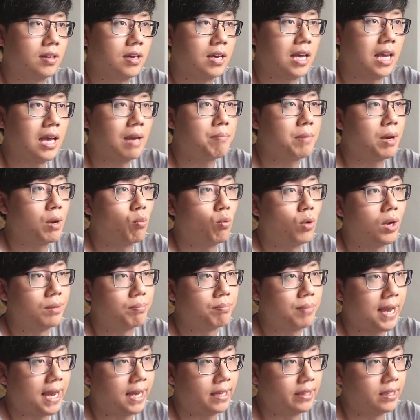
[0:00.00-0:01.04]
and my Wind
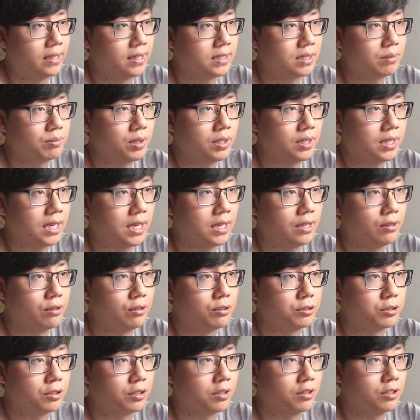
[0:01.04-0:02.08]
Panda, something that I use,
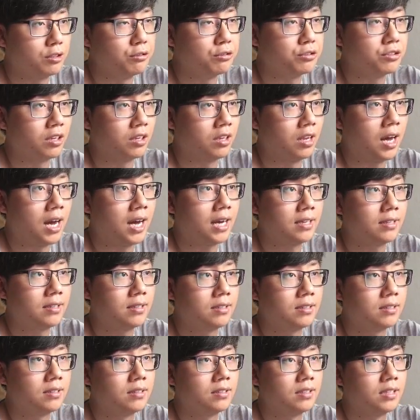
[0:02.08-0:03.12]
used a lot
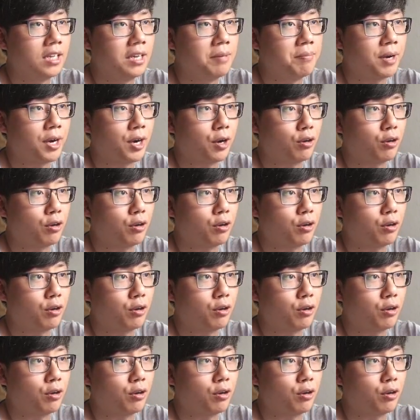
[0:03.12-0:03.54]
in my early